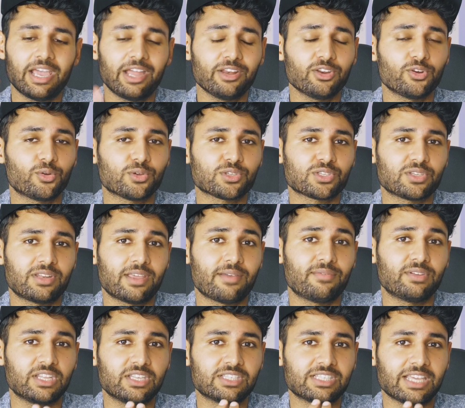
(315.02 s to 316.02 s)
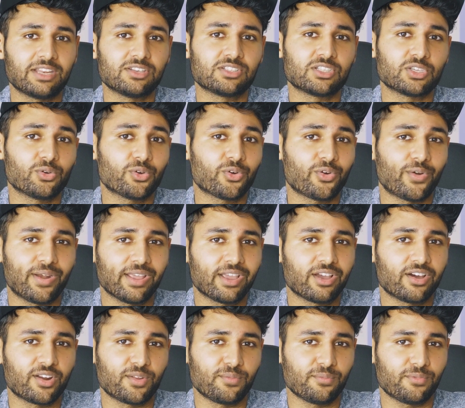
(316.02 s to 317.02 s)
and you'd also never need to enter your credit
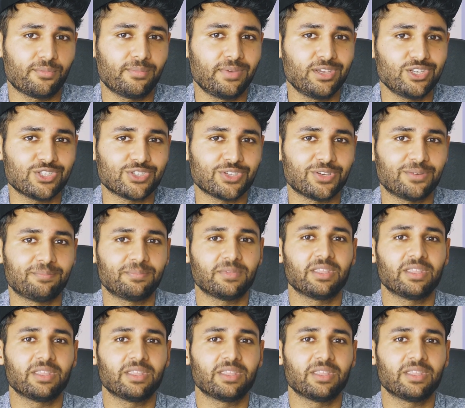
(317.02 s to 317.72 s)
card information.